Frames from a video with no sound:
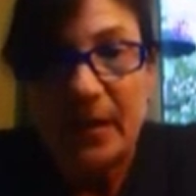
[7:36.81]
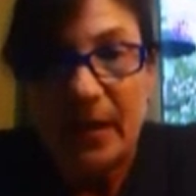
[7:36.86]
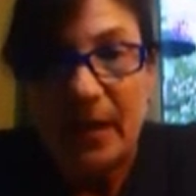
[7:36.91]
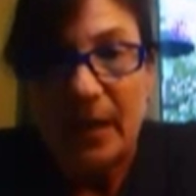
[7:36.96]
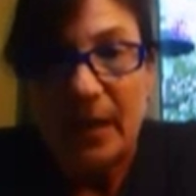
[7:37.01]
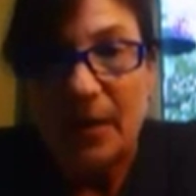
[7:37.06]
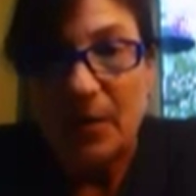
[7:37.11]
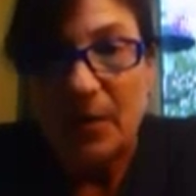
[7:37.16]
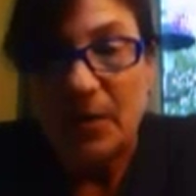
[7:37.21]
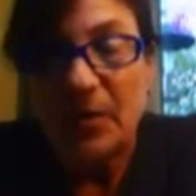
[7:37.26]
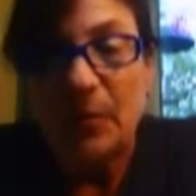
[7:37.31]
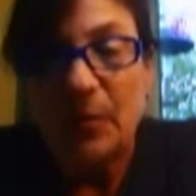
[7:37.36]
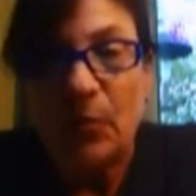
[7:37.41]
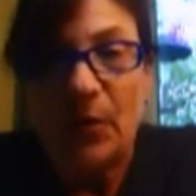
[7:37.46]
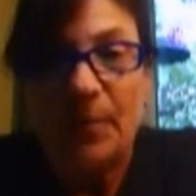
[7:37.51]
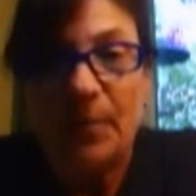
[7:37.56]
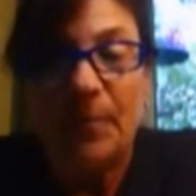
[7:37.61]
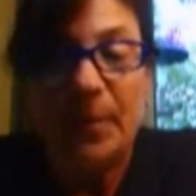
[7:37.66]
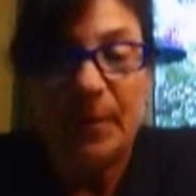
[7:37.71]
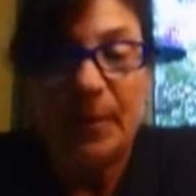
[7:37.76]
And
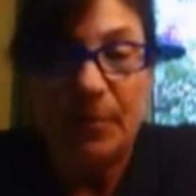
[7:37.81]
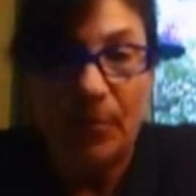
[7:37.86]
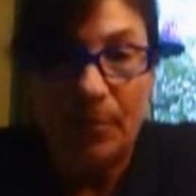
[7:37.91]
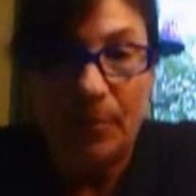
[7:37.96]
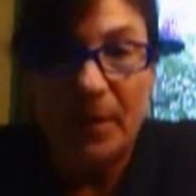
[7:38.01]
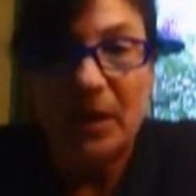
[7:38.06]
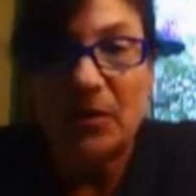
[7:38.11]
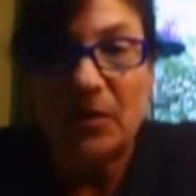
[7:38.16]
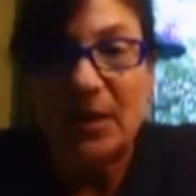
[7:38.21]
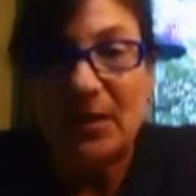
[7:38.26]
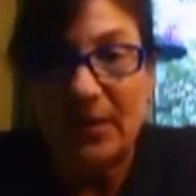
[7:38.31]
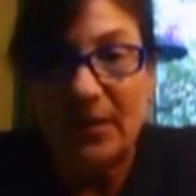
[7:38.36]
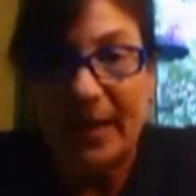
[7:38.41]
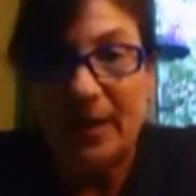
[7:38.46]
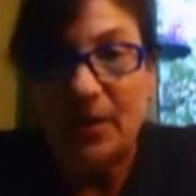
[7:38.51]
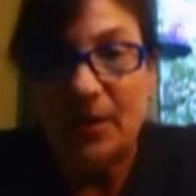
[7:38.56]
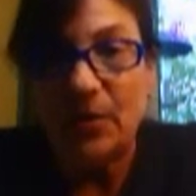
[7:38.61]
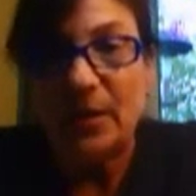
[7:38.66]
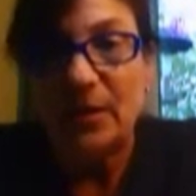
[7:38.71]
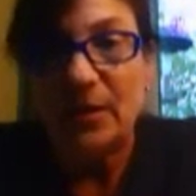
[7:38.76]
when people marry
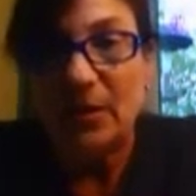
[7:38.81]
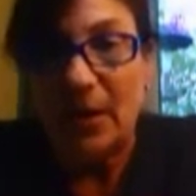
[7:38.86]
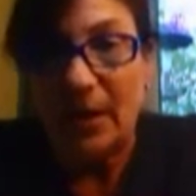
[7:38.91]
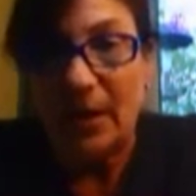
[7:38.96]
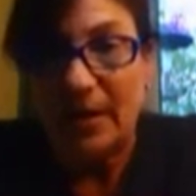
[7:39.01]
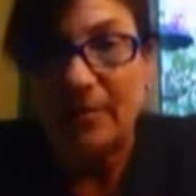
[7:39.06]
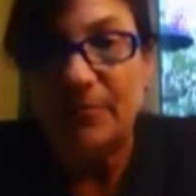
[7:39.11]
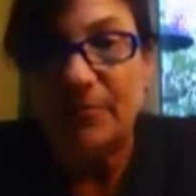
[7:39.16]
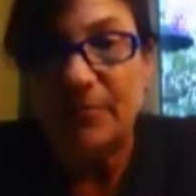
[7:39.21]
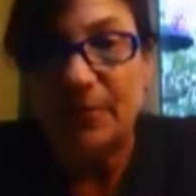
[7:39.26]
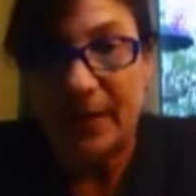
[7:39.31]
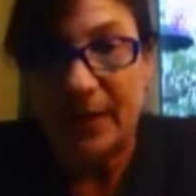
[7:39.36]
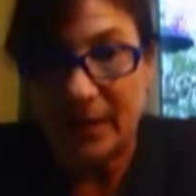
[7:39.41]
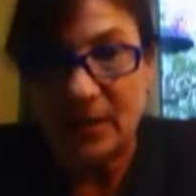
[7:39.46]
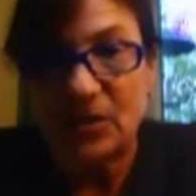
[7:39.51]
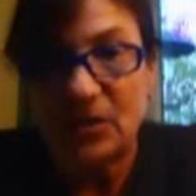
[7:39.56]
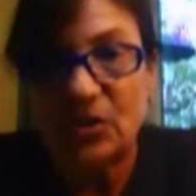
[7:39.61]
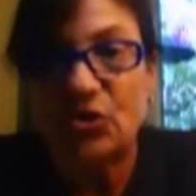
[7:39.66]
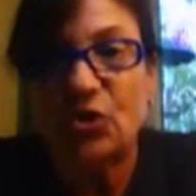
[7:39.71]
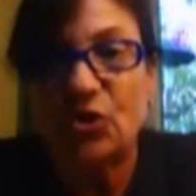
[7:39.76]
later in life,
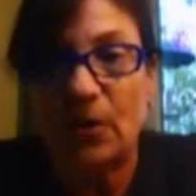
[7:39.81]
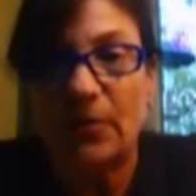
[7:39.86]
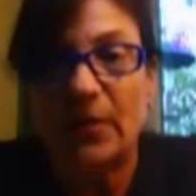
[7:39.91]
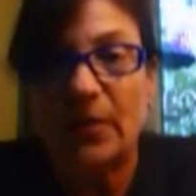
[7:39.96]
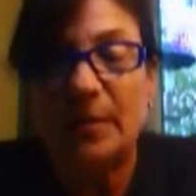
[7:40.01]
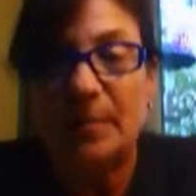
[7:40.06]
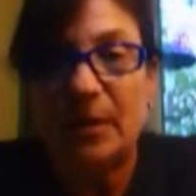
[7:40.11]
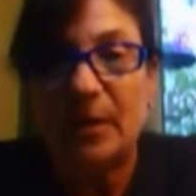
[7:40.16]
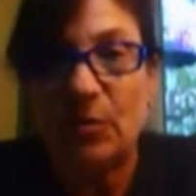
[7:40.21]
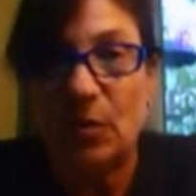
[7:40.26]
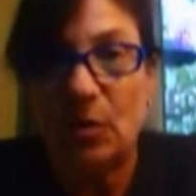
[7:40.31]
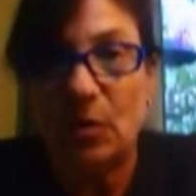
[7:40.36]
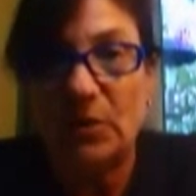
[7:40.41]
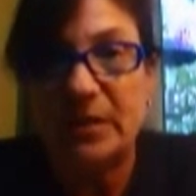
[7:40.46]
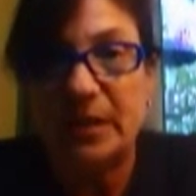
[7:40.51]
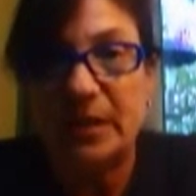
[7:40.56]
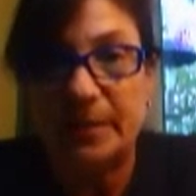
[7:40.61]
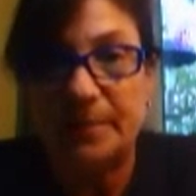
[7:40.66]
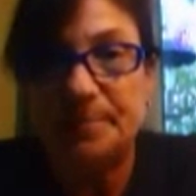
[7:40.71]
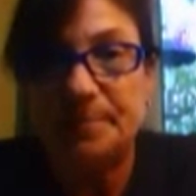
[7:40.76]
as Charlie Merrill
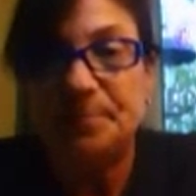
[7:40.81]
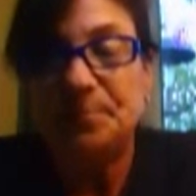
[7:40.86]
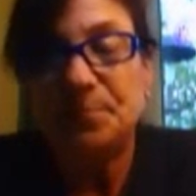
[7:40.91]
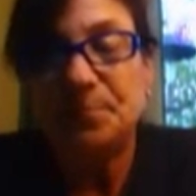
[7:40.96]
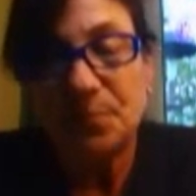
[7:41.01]
did,